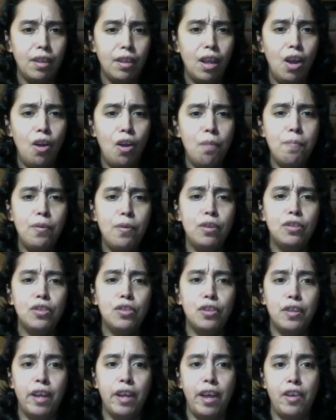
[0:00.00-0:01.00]
Her books
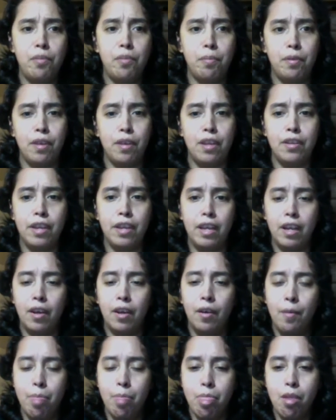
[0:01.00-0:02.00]
are nice, but they take...
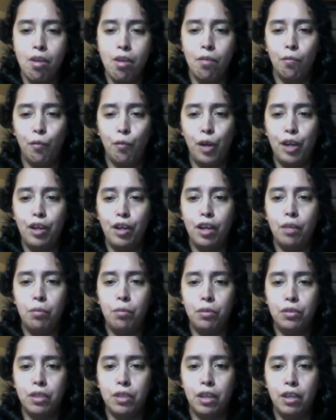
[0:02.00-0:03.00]
Rita, I
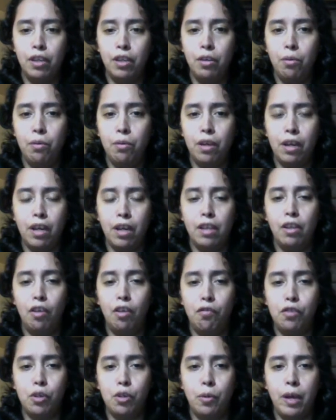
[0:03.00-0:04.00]
will tell you that I
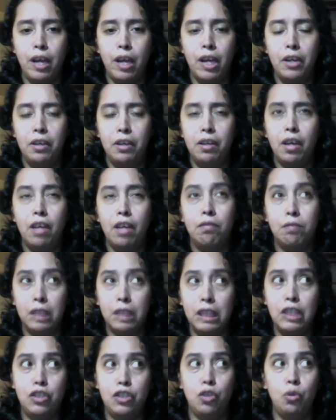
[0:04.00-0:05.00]
love Johanna. I
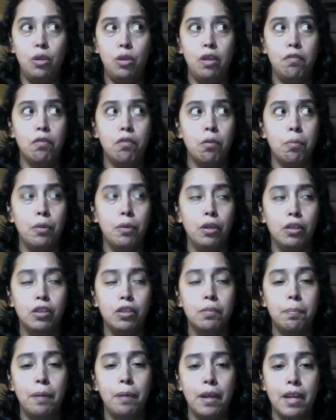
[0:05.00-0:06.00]
really do love her books,
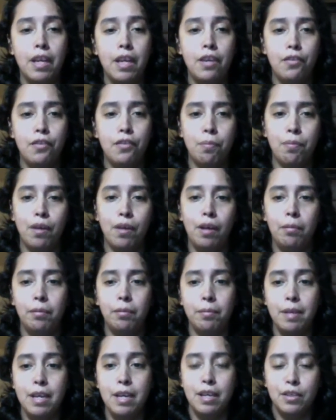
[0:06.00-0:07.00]
but here's the
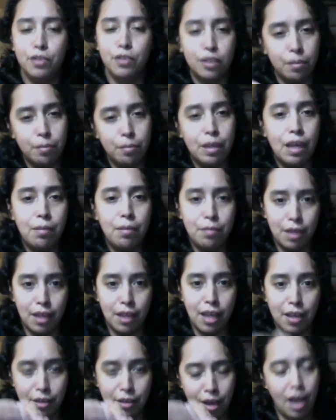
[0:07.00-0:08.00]
problem. Sometimes I
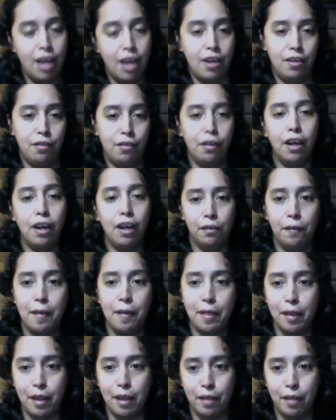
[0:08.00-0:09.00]
get tired of
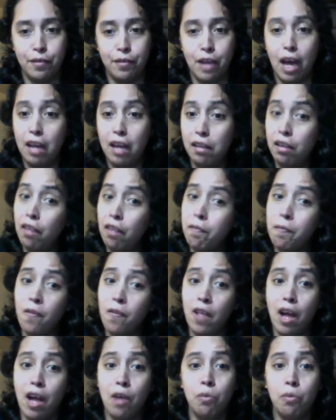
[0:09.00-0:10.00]
coloring leaves. I love
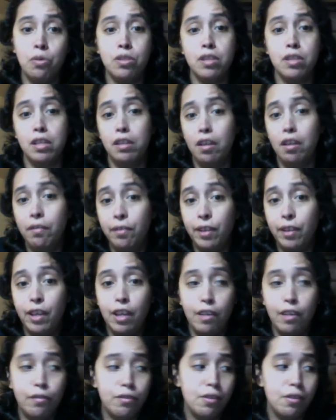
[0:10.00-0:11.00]
flowers, I love
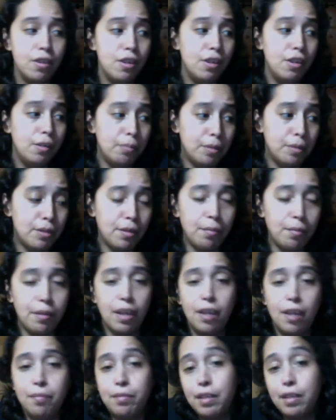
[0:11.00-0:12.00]
leaves, but
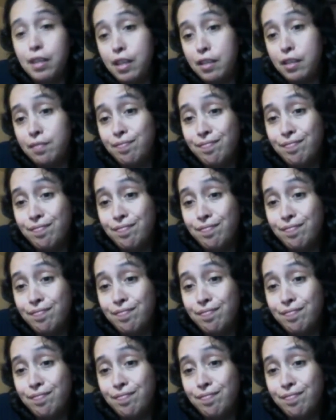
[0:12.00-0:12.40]
sometimes I need...